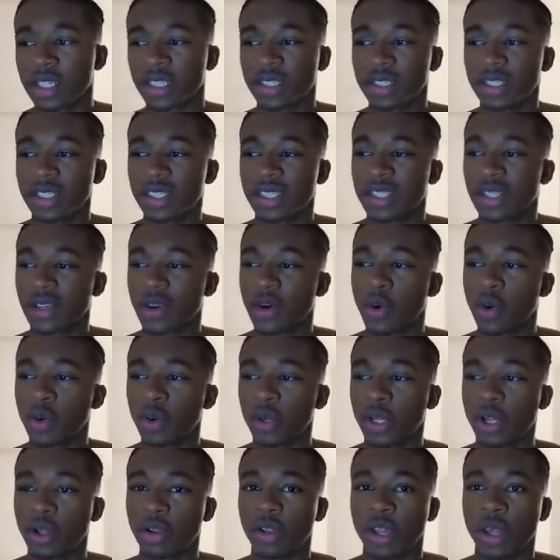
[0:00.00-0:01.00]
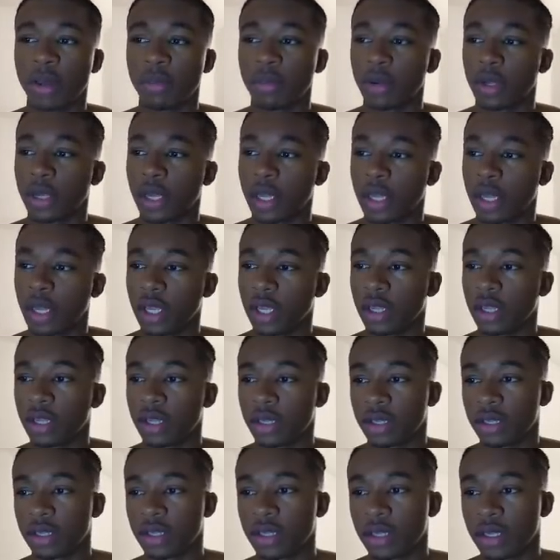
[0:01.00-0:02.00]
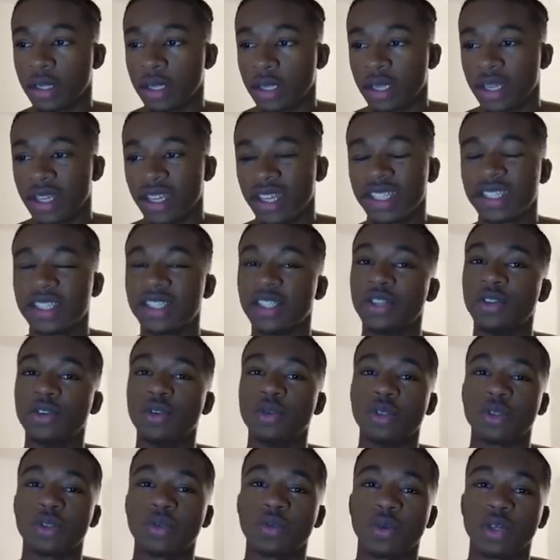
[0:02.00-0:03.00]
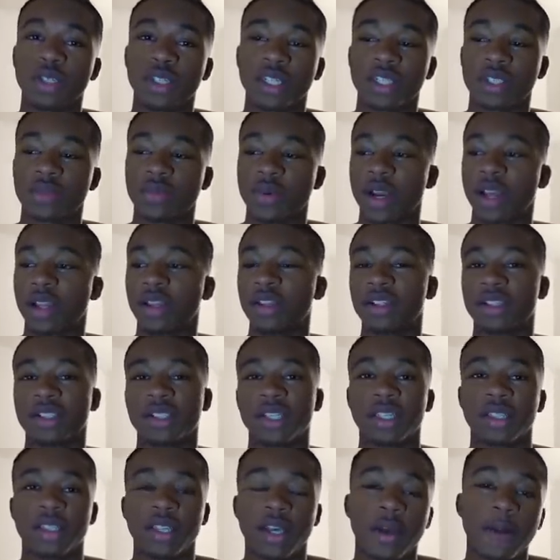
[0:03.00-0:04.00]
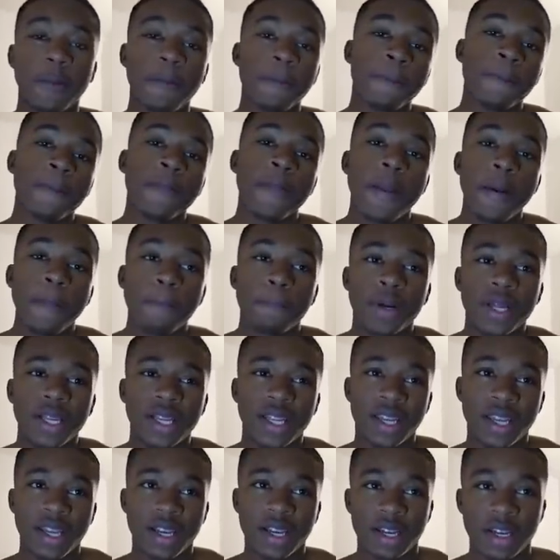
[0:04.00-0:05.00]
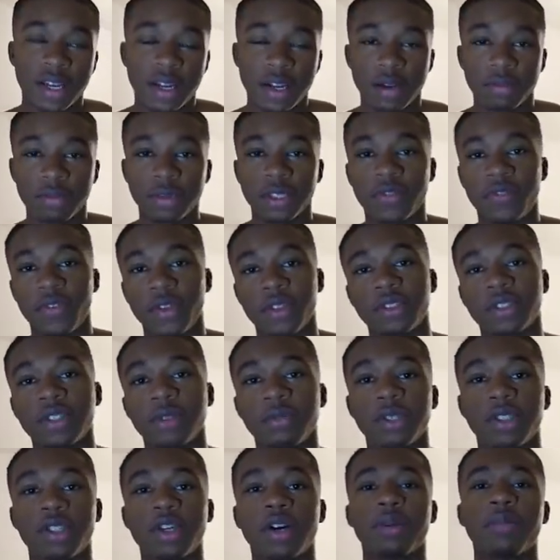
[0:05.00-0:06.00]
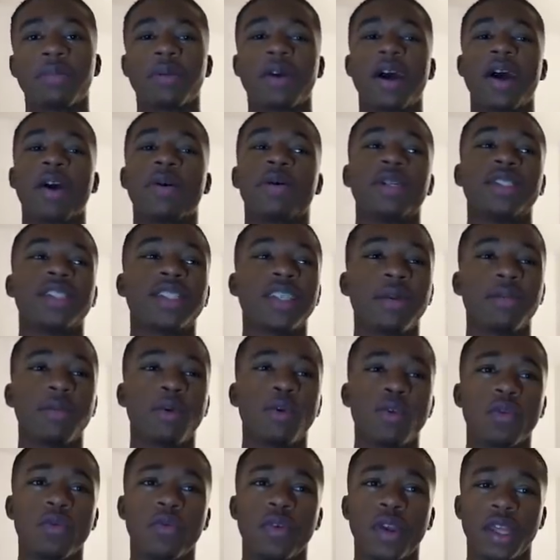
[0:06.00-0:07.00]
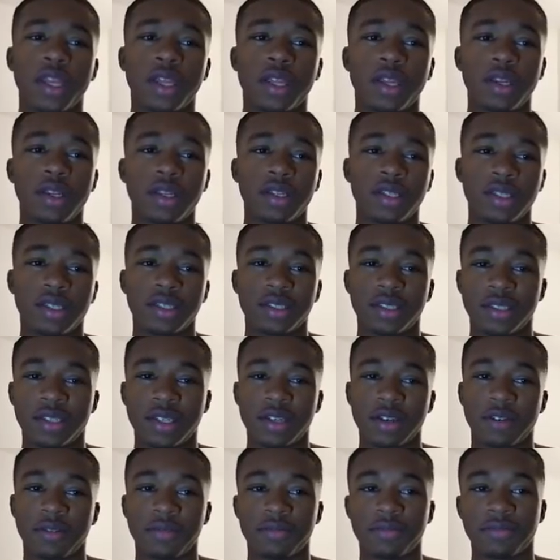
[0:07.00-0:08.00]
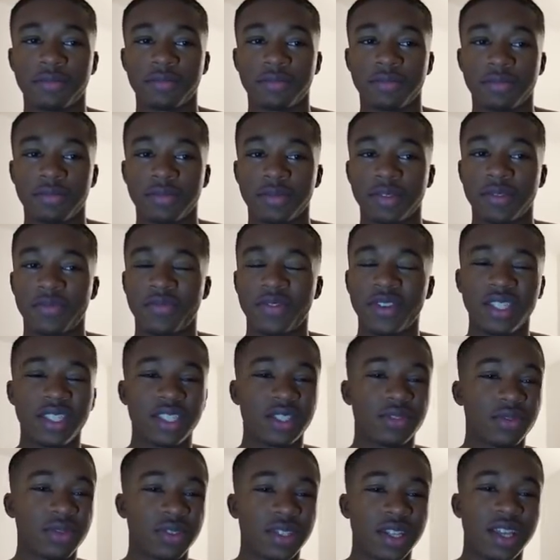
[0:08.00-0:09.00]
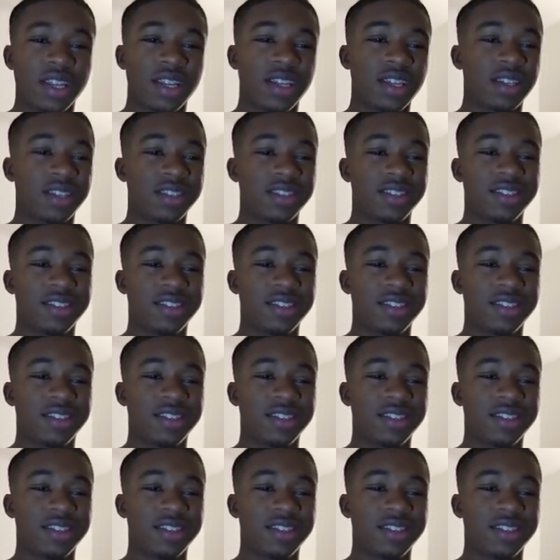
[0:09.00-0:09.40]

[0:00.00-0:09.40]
It's a cool little Lamborghini. It's the newest one, that's why it looks like that. But yeah, um, this video is going to be talking about how I stay motivated, um, fitness related,